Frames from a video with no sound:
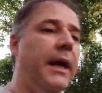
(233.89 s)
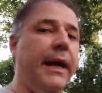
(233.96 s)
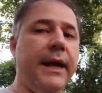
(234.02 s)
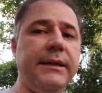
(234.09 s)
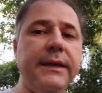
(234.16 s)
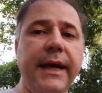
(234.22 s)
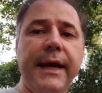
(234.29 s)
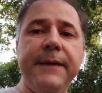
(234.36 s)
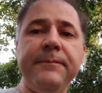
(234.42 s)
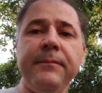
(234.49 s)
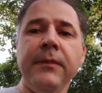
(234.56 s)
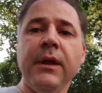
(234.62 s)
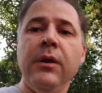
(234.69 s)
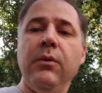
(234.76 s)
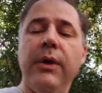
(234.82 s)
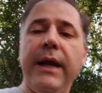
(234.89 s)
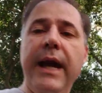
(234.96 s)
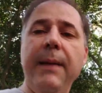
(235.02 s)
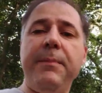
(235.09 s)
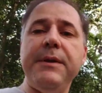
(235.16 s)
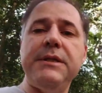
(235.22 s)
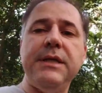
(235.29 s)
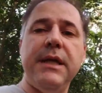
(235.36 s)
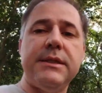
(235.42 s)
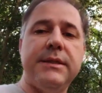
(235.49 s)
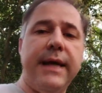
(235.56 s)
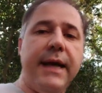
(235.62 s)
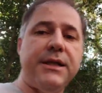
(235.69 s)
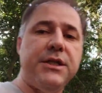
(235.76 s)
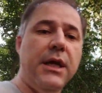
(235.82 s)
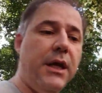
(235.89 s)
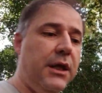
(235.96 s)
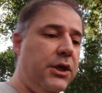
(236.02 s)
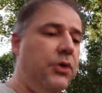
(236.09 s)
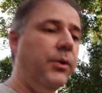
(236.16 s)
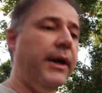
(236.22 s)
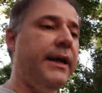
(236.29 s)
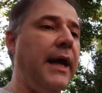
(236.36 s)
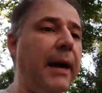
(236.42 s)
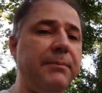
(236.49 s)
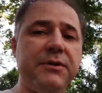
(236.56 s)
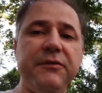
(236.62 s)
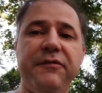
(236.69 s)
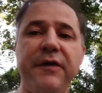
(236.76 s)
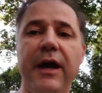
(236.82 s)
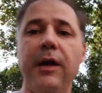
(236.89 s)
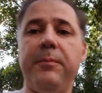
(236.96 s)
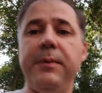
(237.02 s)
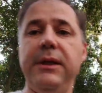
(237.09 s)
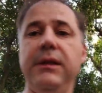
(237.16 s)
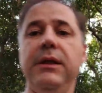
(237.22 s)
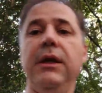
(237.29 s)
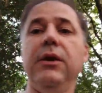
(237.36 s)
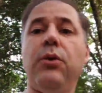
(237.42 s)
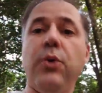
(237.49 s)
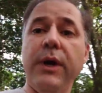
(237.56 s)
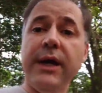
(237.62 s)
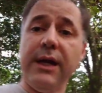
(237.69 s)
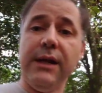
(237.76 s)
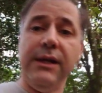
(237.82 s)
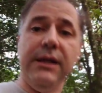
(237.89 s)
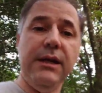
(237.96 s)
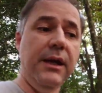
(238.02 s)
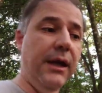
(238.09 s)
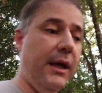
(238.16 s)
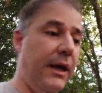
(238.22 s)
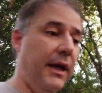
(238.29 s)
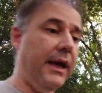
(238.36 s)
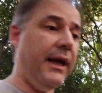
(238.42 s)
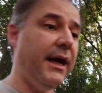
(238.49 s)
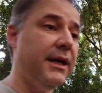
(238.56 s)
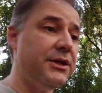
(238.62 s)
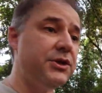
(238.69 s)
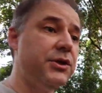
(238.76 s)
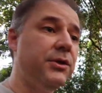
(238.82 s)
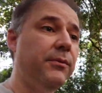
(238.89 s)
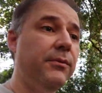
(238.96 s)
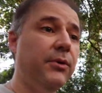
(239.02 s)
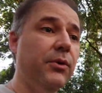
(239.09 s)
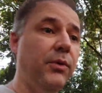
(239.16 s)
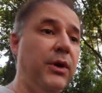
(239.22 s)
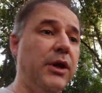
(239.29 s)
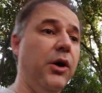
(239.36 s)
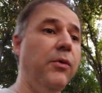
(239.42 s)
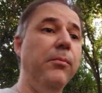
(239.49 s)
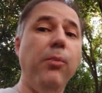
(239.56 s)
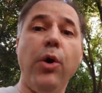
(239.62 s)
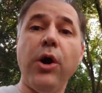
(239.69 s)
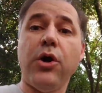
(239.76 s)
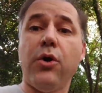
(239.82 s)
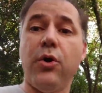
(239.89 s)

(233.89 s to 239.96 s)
And then what happens is that you end up developing quickly and, you know, more